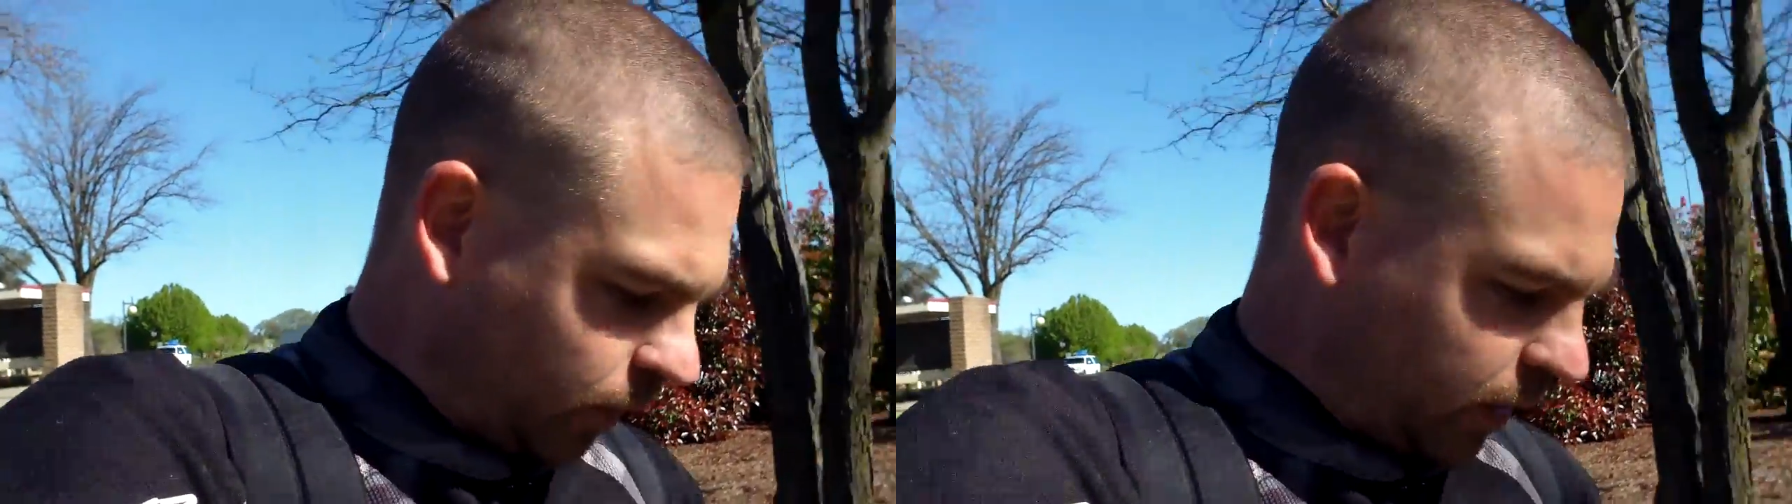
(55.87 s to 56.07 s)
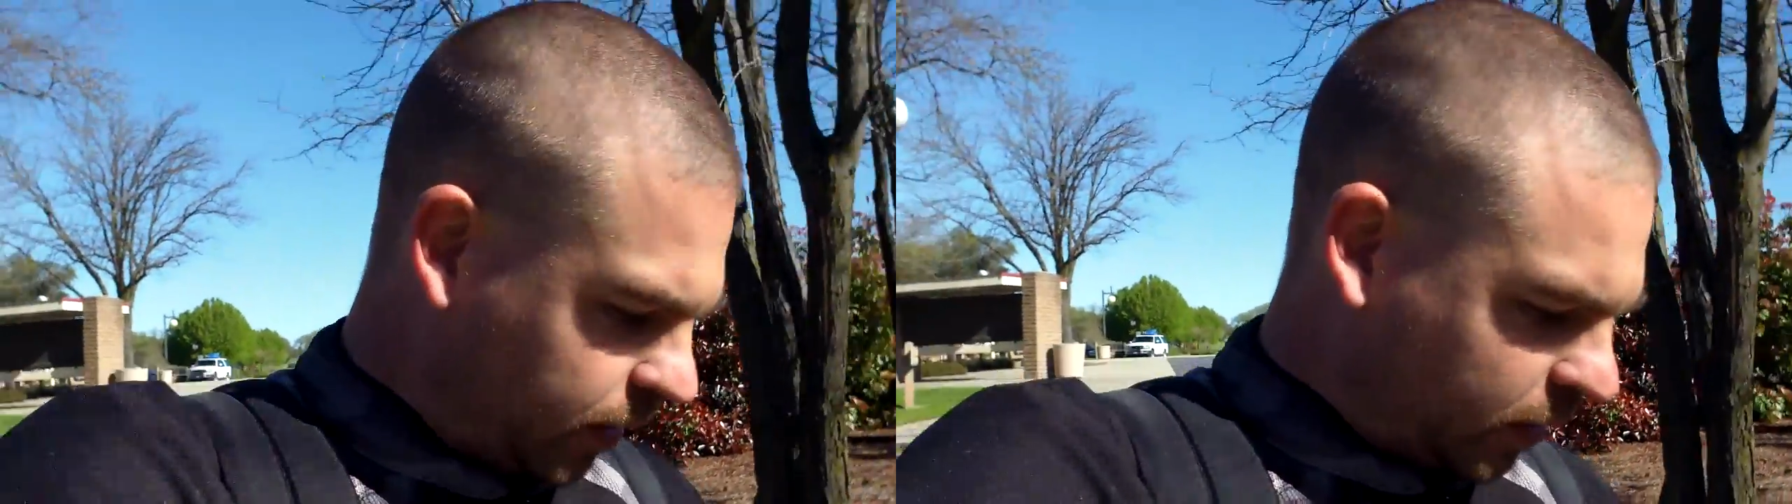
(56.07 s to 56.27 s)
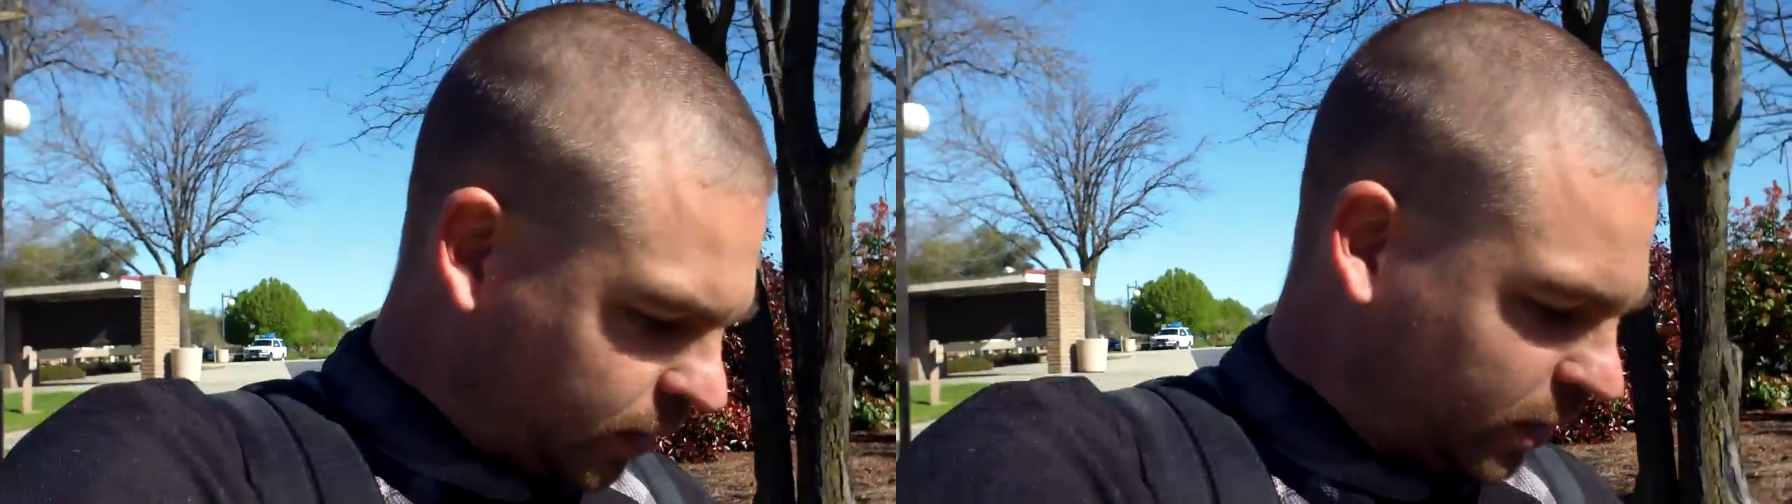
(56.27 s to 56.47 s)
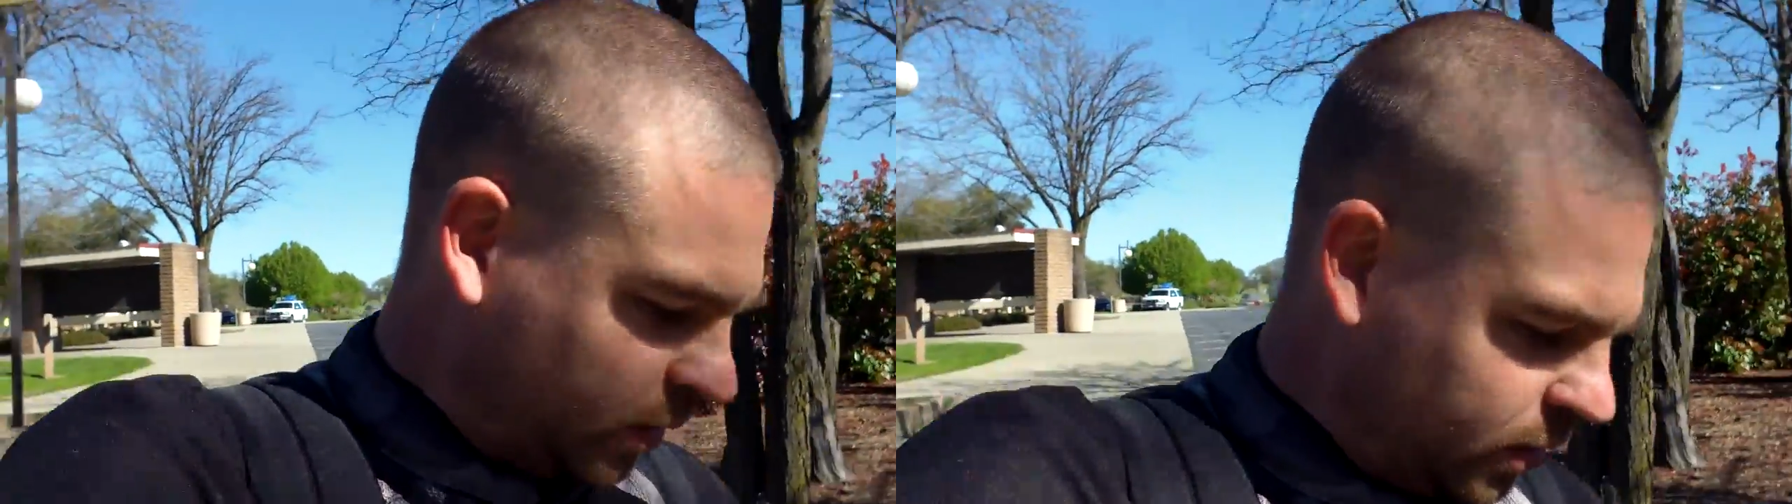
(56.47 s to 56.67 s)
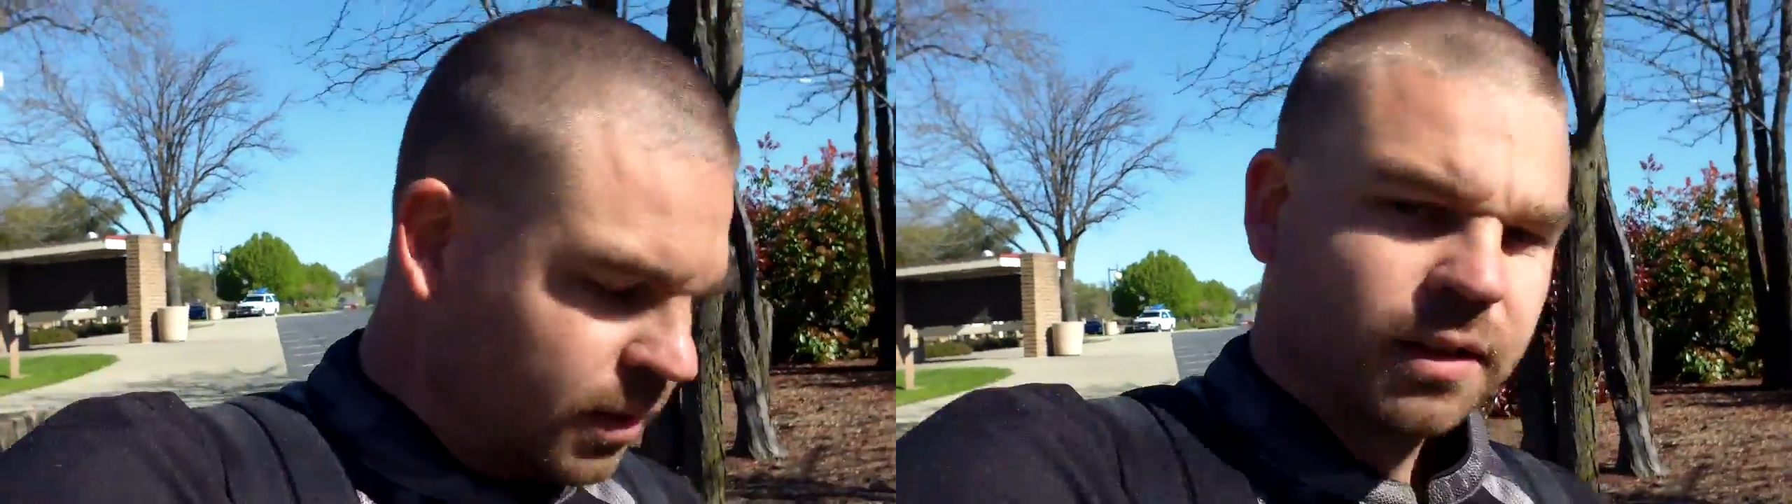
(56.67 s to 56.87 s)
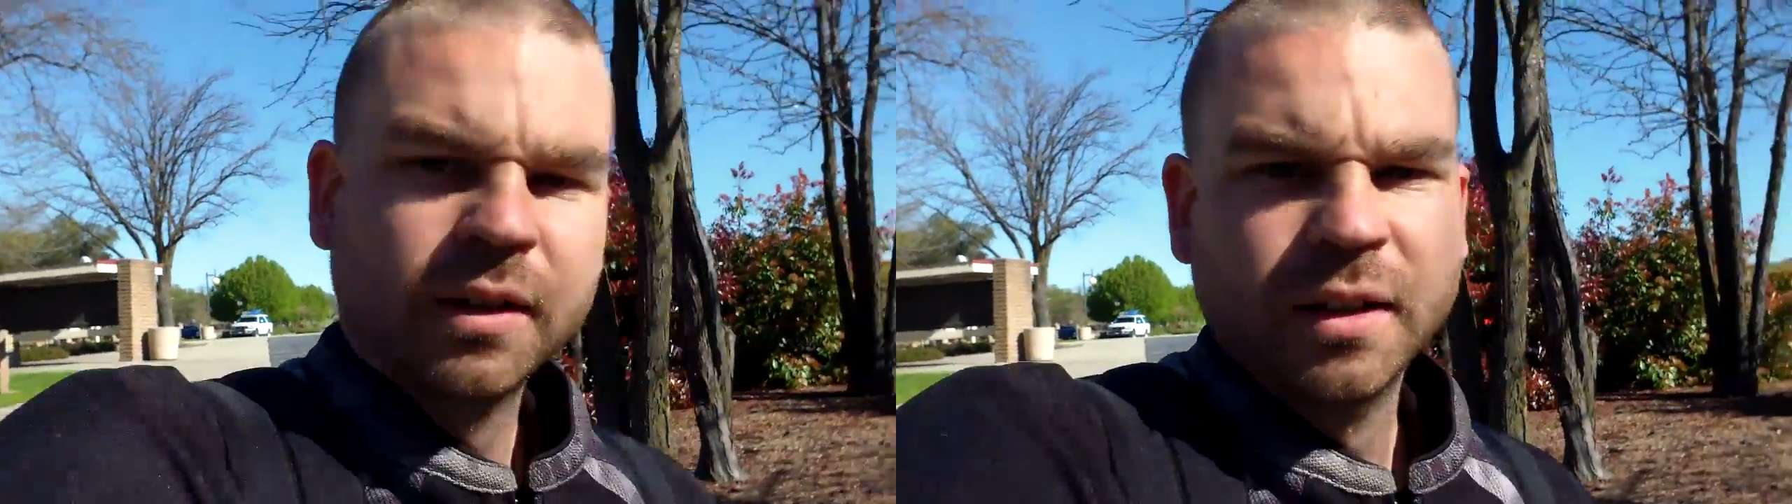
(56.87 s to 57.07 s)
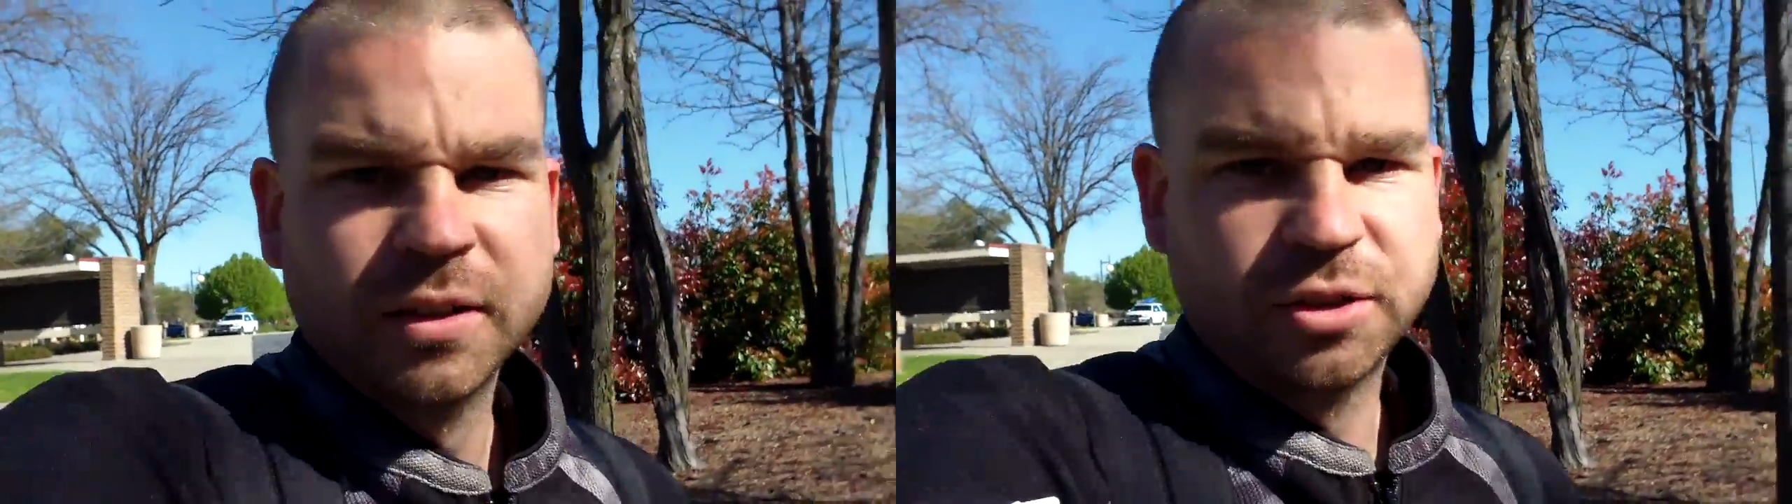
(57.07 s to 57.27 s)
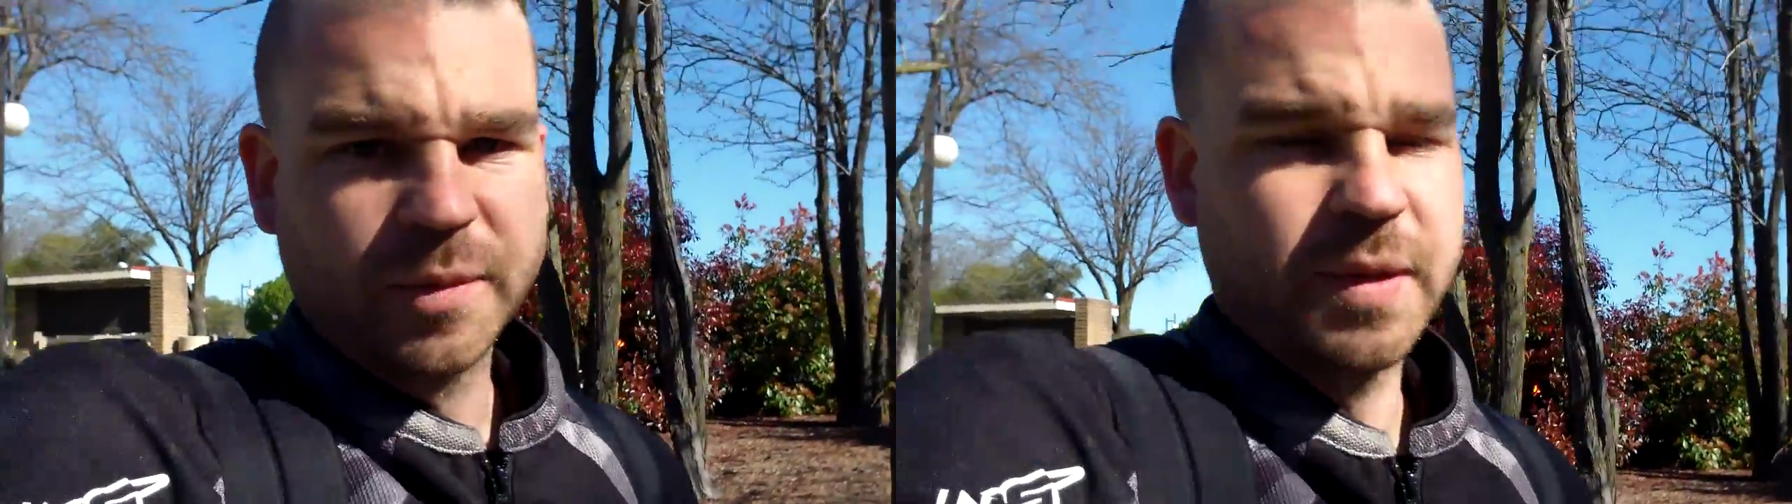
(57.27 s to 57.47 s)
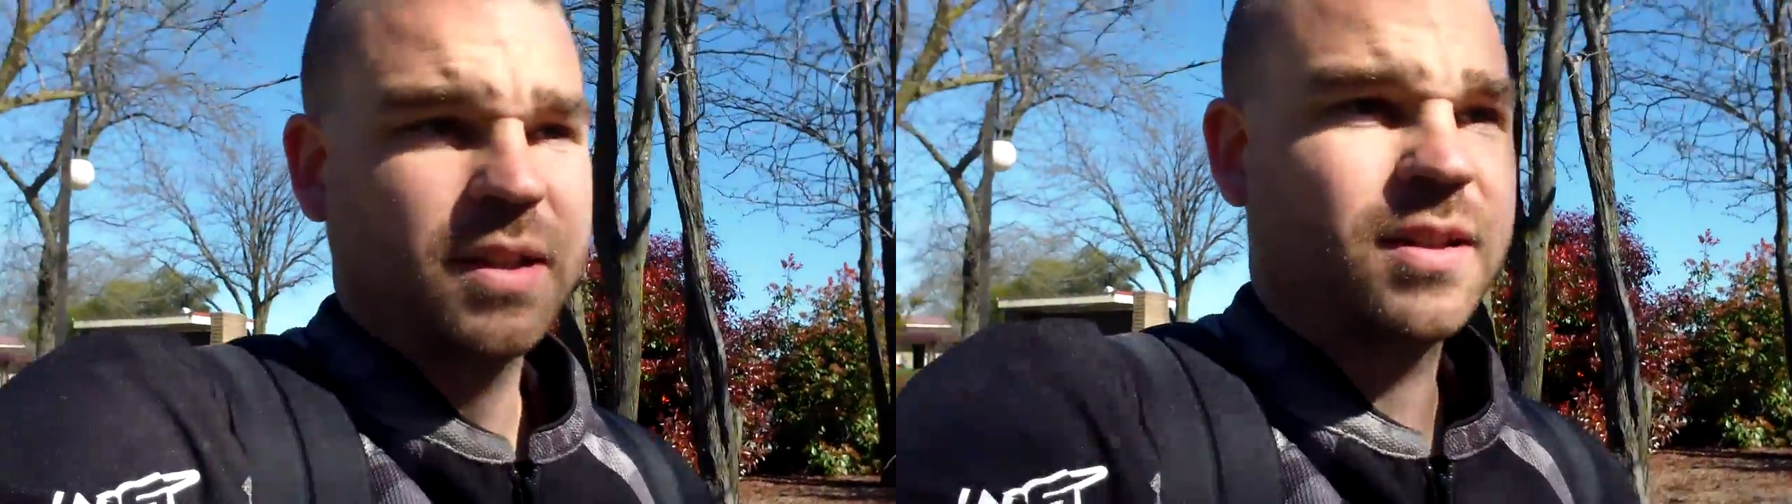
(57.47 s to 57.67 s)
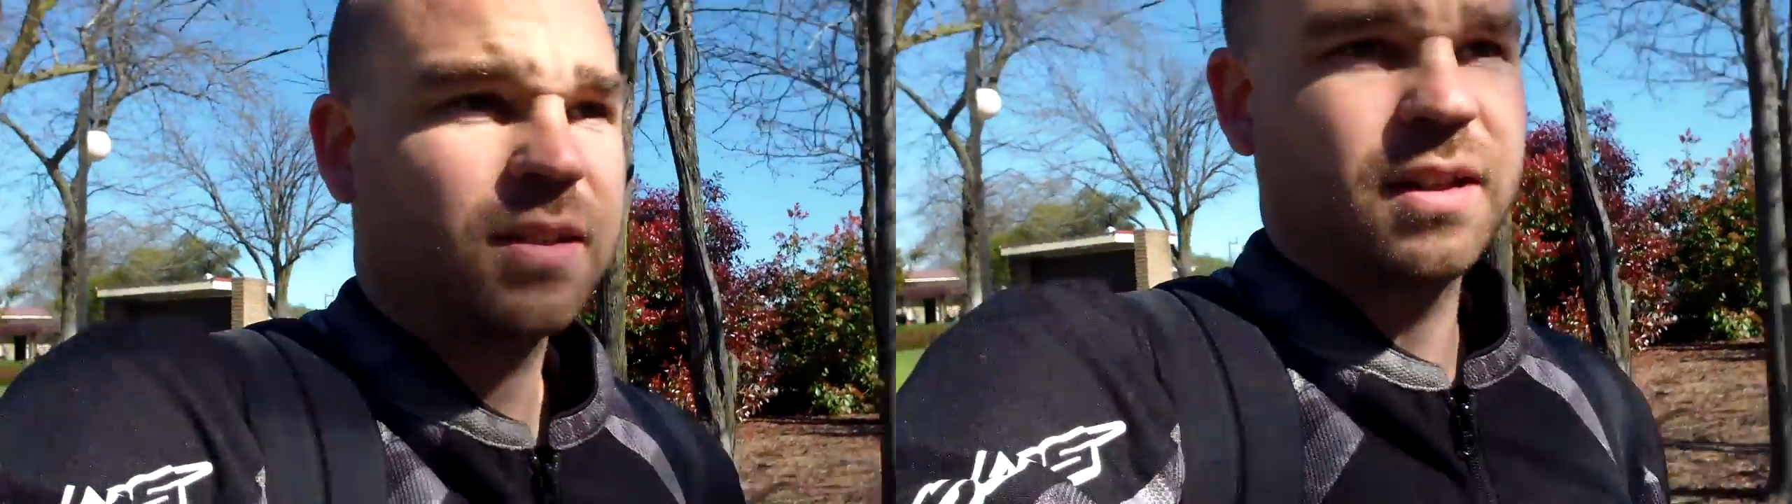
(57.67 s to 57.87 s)
find
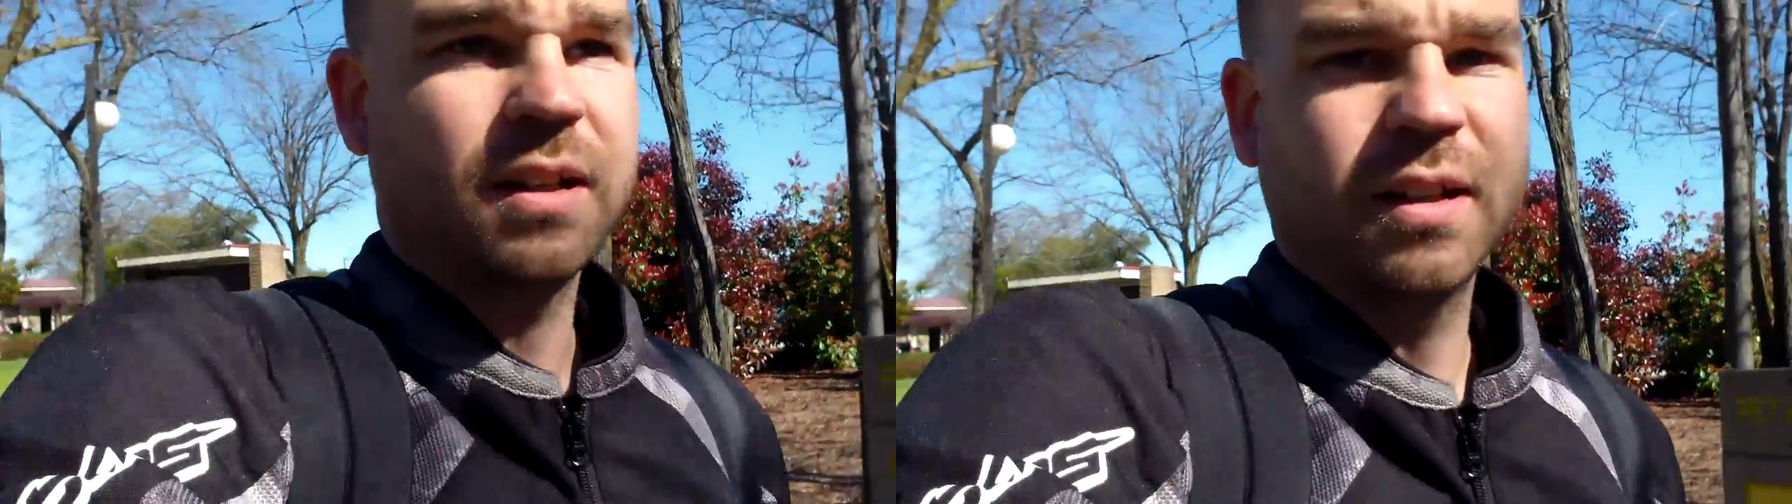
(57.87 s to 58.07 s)
Jimmy's